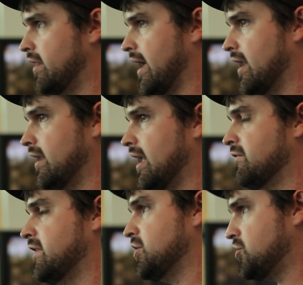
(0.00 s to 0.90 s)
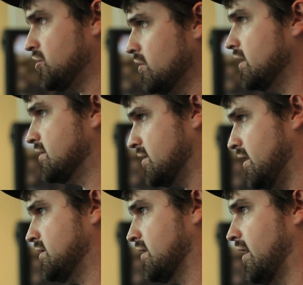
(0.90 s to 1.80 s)
that if they shoot in
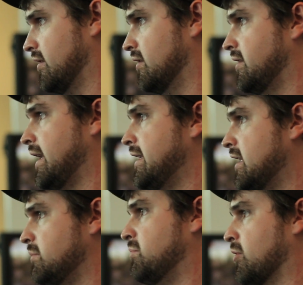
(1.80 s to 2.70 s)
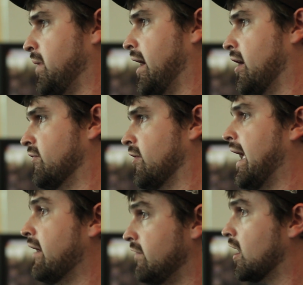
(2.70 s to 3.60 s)
Cine style, they need to be prepared for a
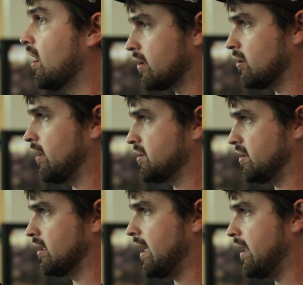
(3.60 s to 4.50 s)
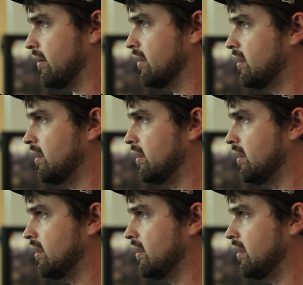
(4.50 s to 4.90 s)
heavy color correction later